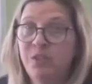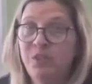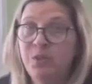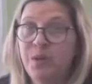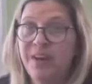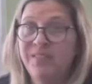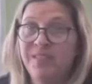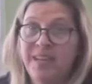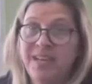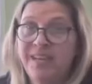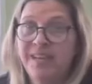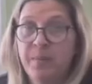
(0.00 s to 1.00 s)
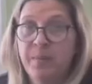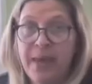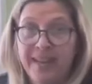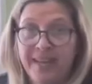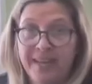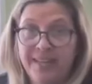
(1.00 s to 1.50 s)
you, you have aiding and
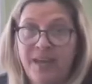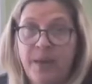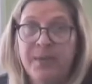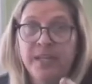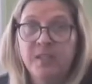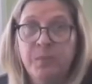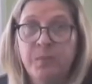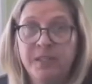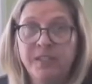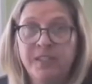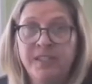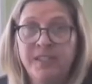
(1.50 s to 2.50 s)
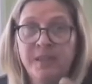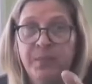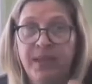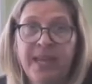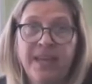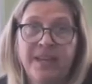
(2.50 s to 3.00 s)
abetting. I mean, conspiracy is the
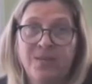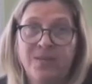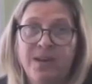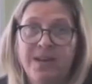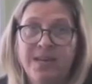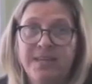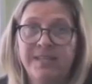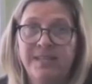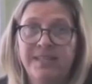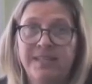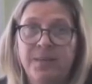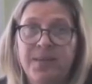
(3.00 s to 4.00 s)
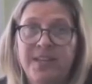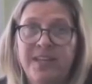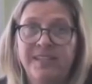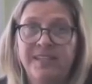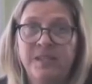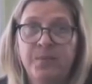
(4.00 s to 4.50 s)
planning, right? I mean,
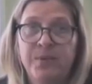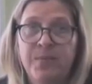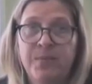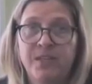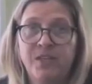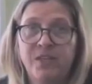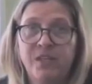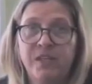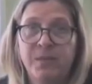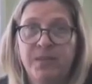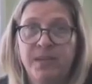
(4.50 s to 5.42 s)
that's the preparation and the